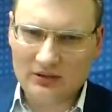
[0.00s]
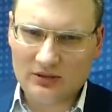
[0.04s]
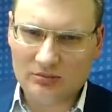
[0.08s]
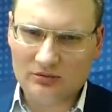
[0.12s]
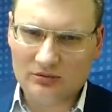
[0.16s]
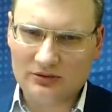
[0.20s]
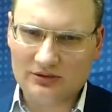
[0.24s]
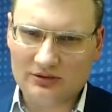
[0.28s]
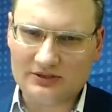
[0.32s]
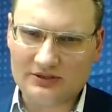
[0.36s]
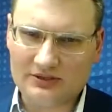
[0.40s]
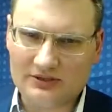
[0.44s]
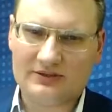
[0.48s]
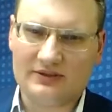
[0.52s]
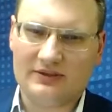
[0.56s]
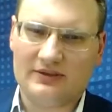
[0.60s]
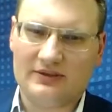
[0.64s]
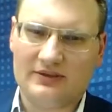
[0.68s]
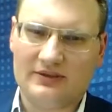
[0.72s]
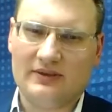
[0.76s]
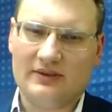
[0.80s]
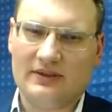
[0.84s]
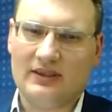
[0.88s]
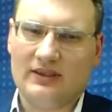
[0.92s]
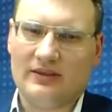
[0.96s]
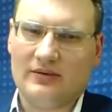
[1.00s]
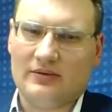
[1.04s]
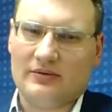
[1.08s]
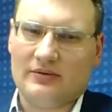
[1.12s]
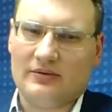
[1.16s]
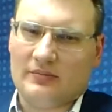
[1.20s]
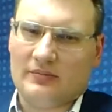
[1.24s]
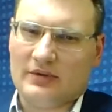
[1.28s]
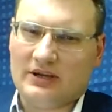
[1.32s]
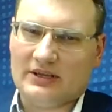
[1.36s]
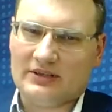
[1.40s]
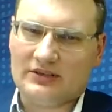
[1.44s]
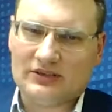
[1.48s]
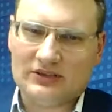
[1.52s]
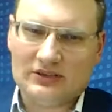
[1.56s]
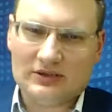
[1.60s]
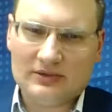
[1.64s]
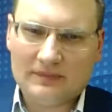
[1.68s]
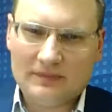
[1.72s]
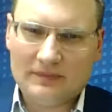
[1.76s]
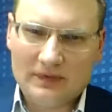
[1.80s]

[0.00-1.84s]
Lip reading: Boris. So thank you very much.